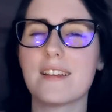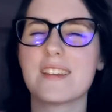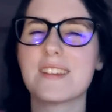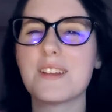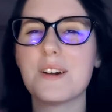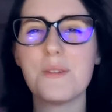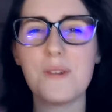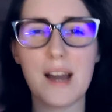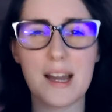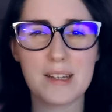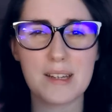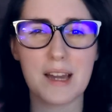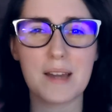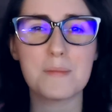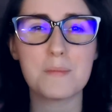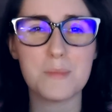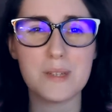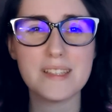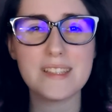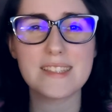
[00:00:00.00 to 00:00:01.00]
I
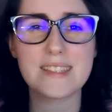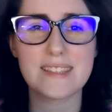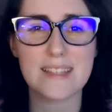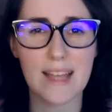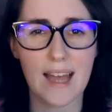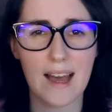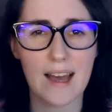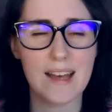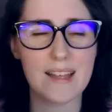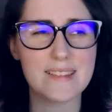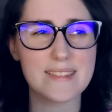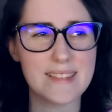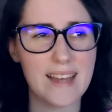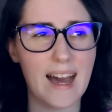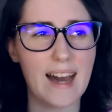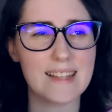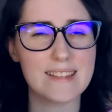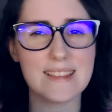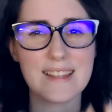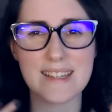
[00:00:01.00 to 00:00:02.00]
miss
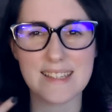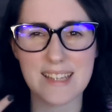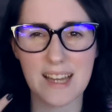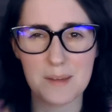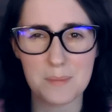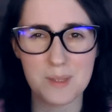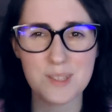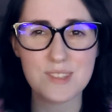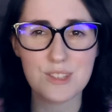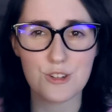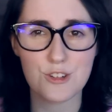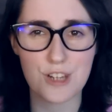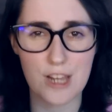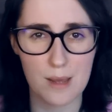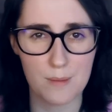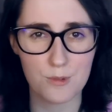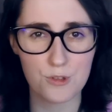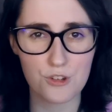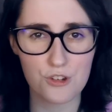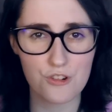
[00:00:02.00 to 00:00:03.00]
that. Like, I miss their
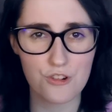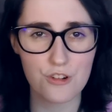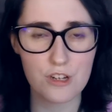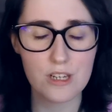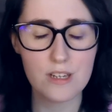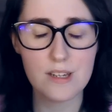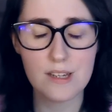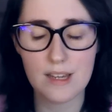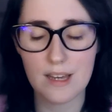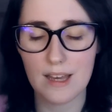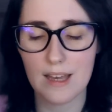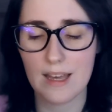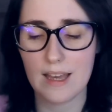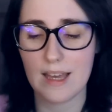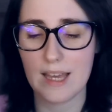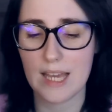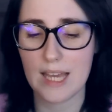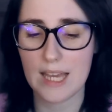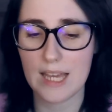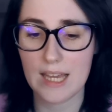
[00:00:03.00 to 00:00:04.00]
chemistry,
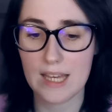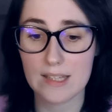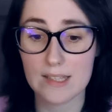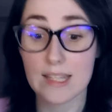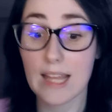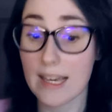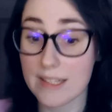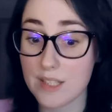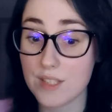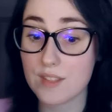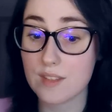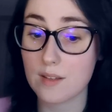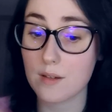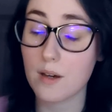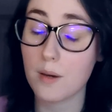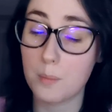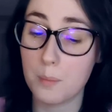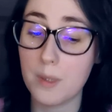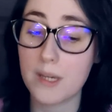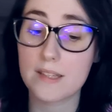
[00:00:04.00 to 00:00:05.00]
and that is
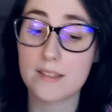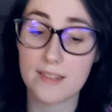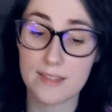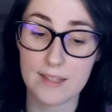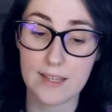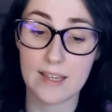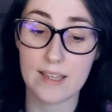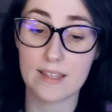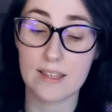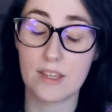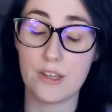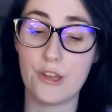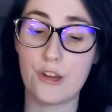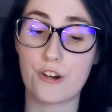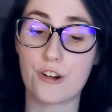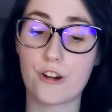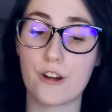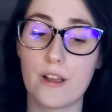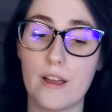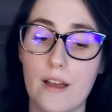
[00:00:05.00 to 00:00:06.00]
a big thing
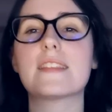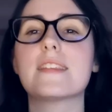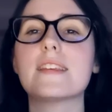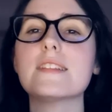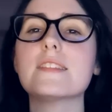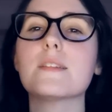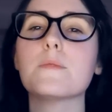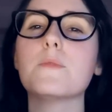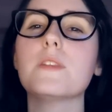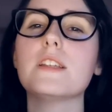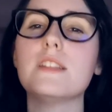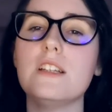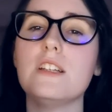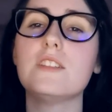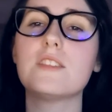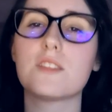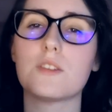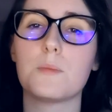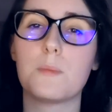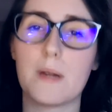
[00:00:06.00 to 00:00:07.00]
here. I think something
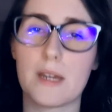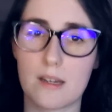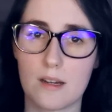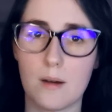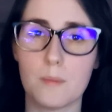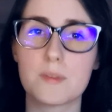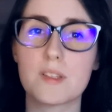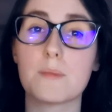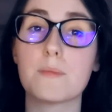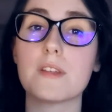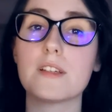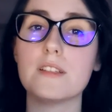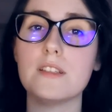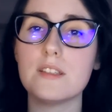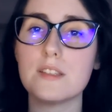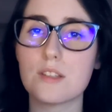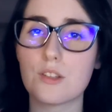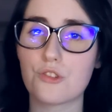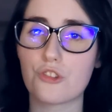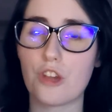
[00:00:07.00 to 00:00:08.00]
needs to pick up, something
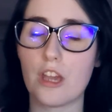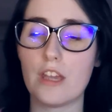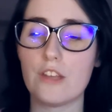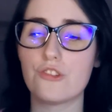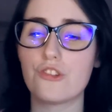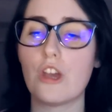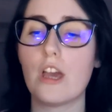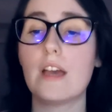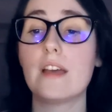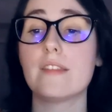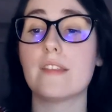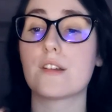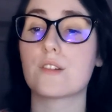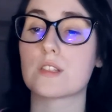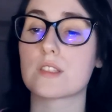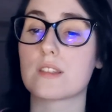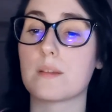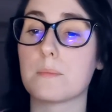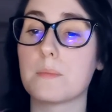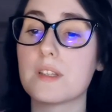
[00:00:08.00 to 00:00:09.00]
needs to change.
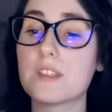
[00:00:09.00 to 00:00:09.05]
There is a